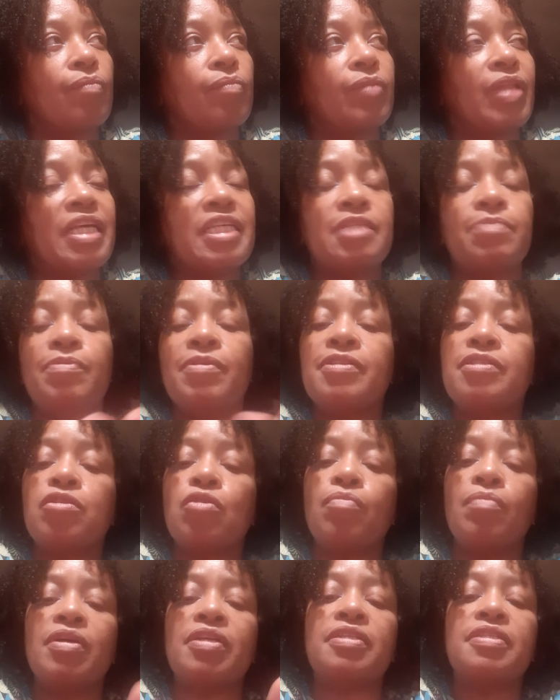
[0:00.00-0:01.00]
They spend
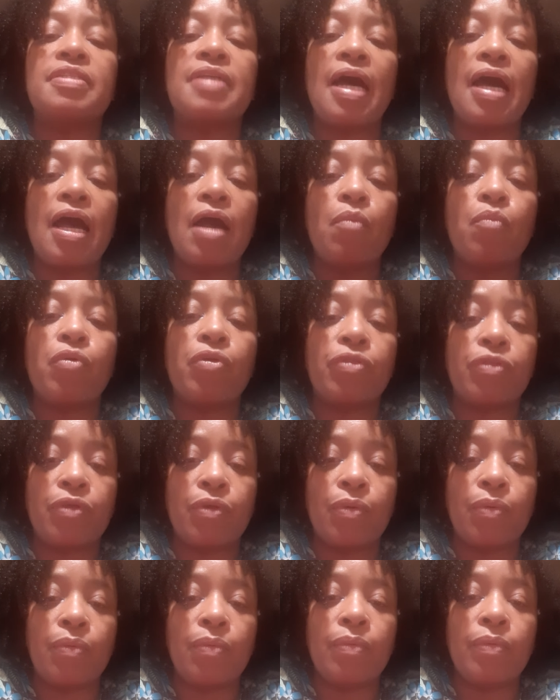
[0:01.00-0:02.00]
so much time with
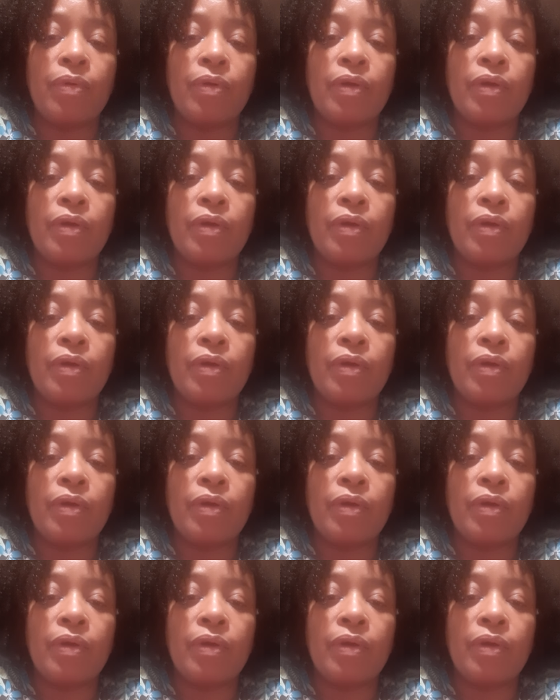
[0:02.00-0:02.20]
you.